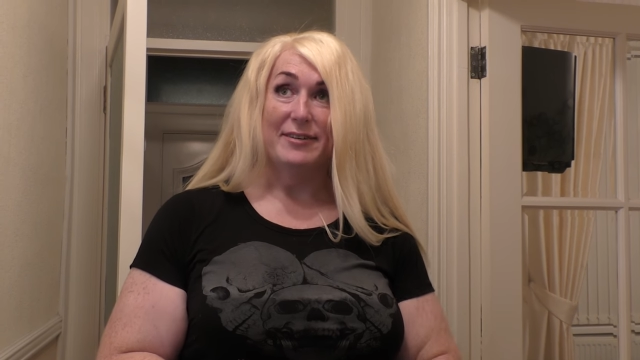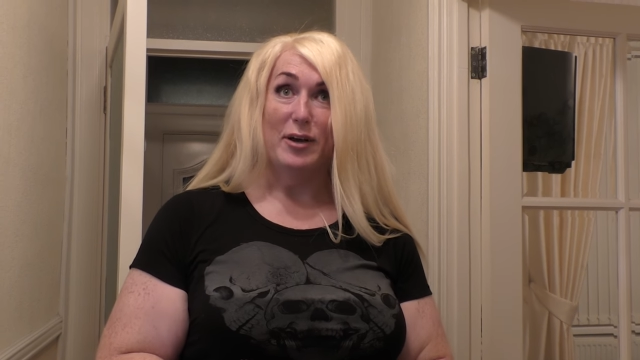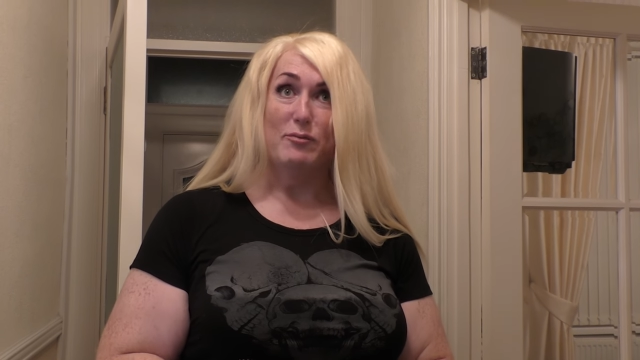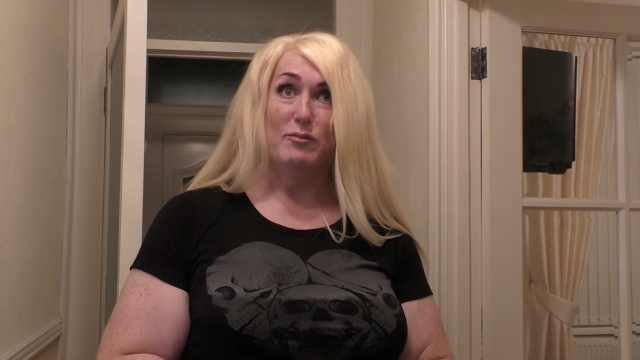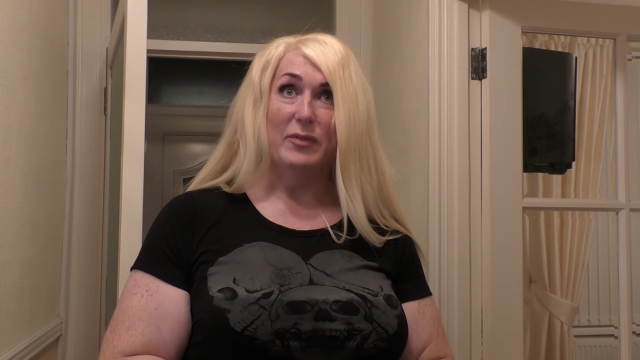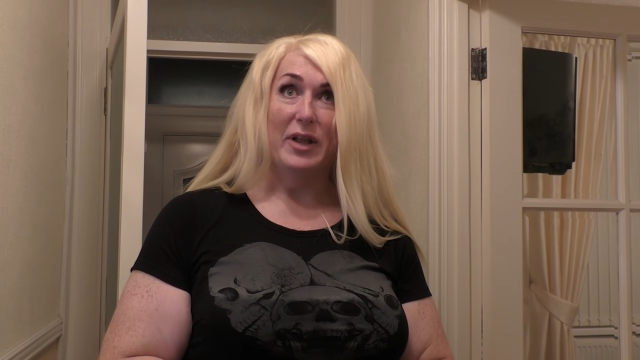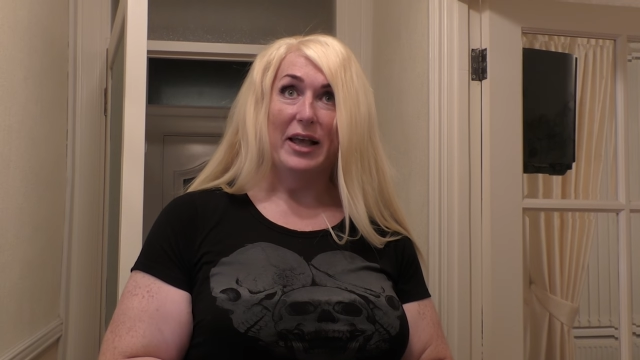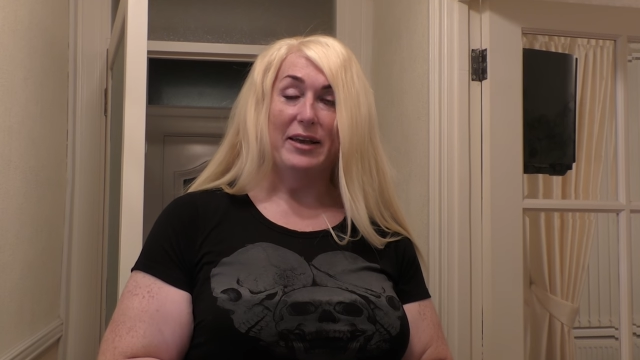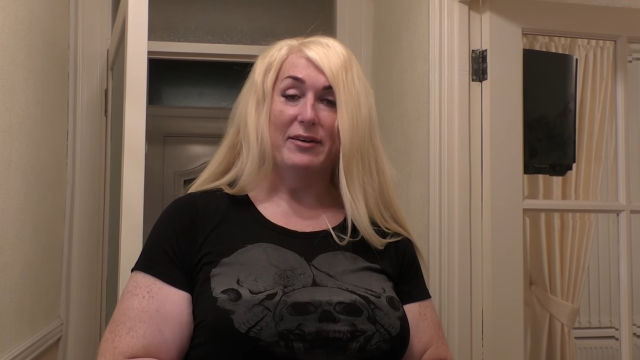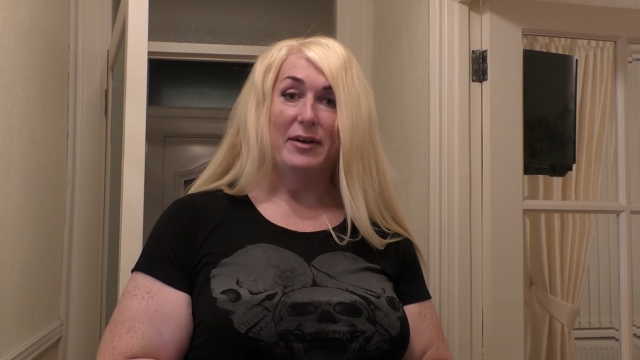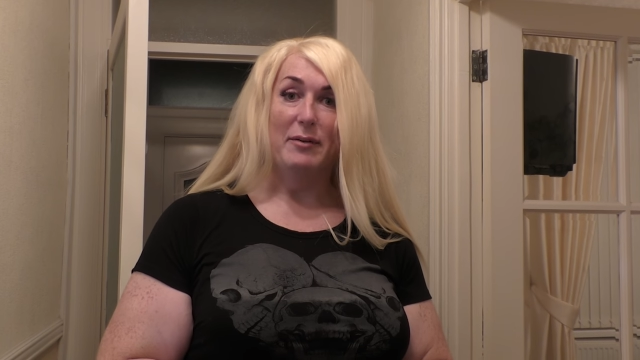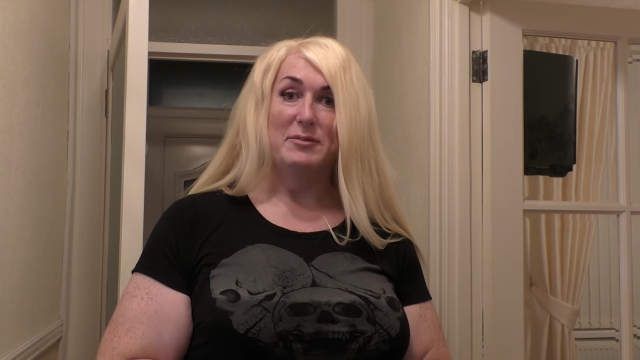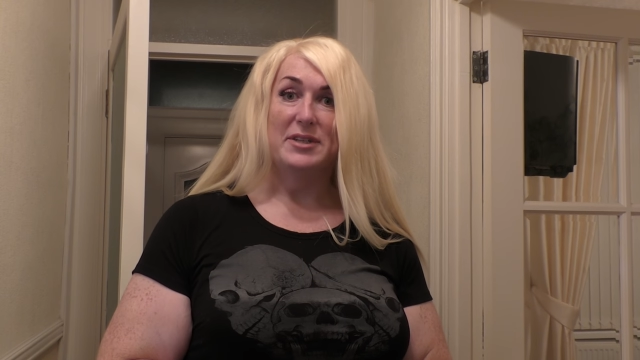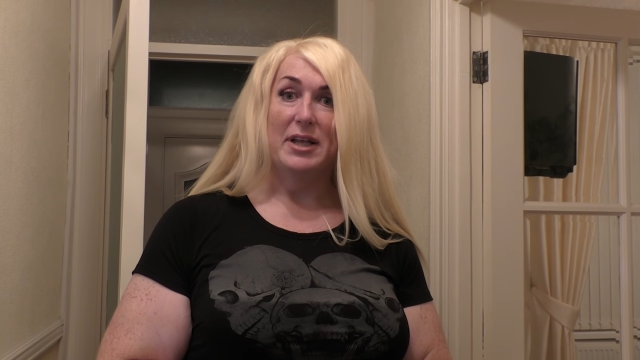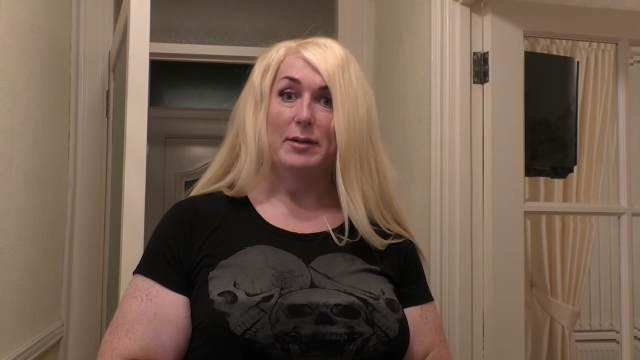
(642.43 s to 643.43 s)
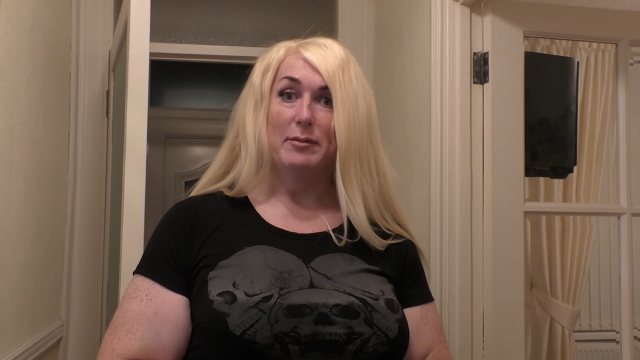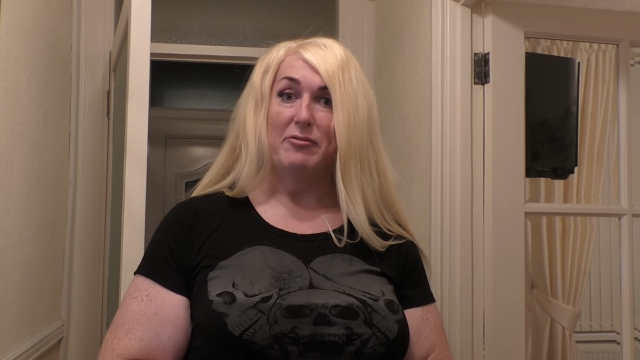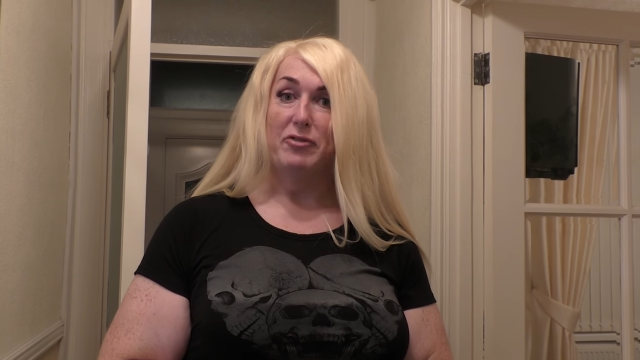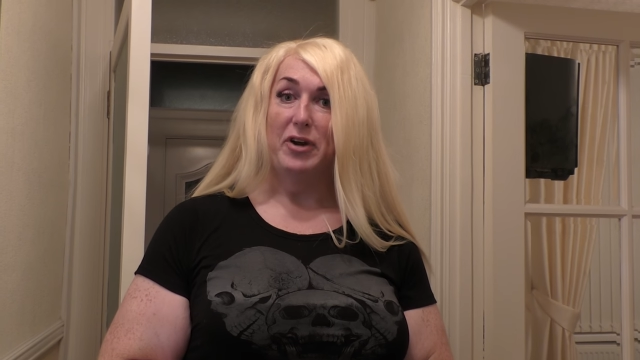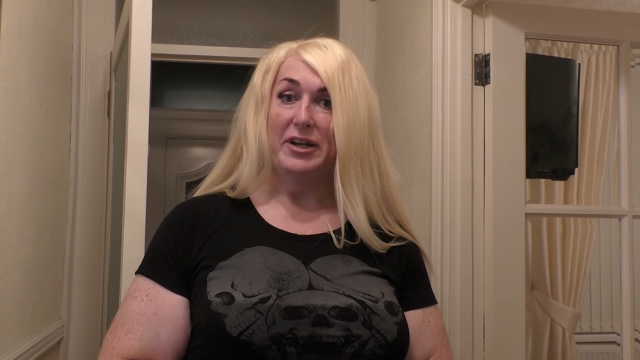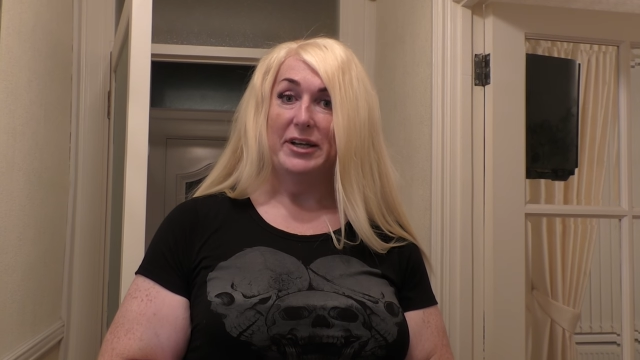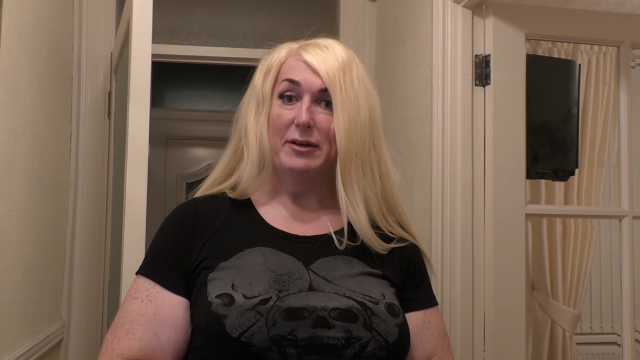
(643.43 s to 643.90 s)
I'm still a bit
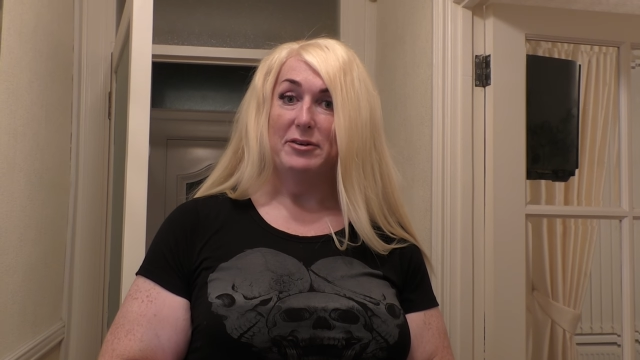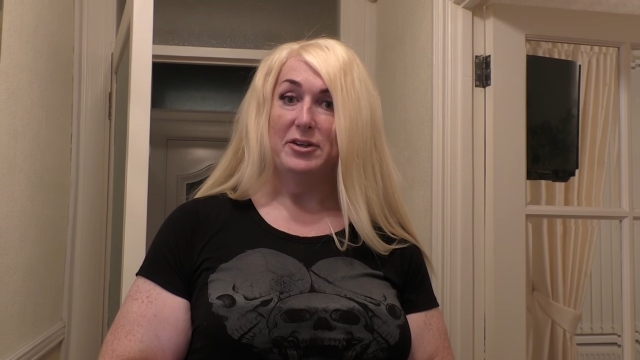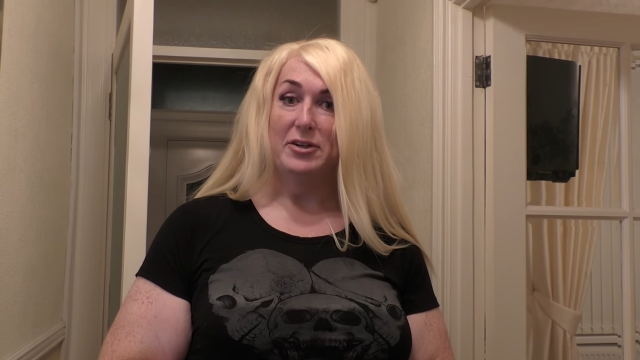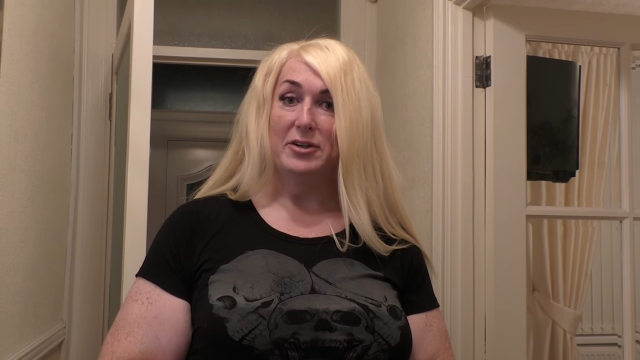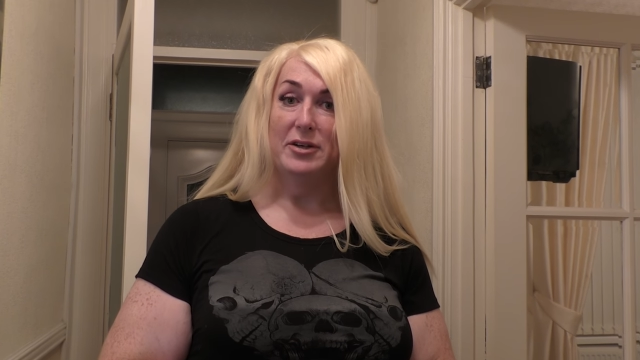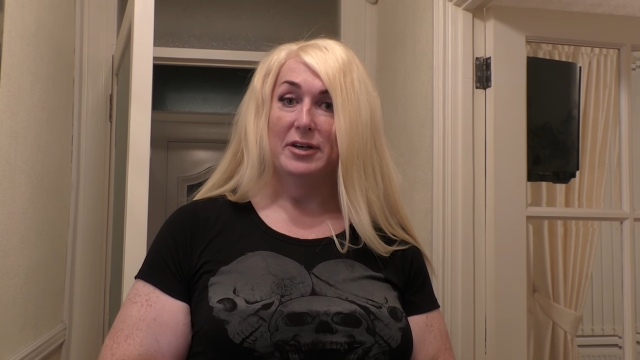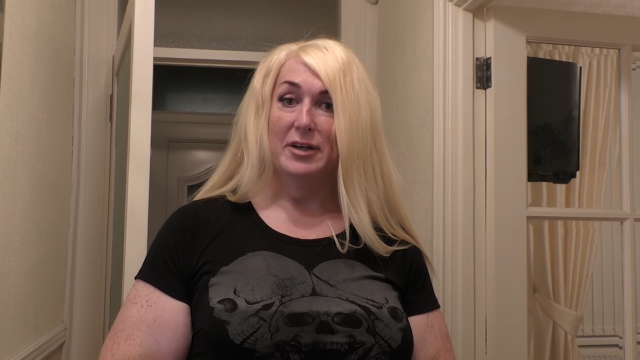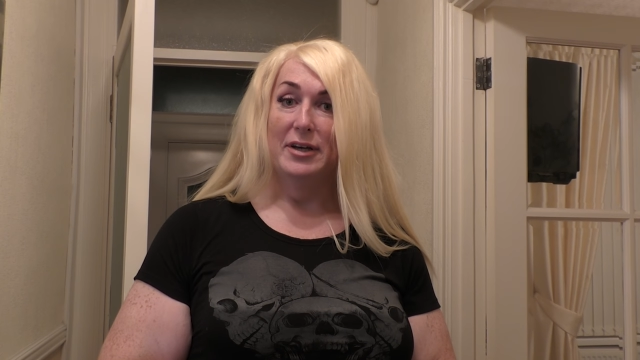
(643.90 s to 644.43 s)
freaked out here.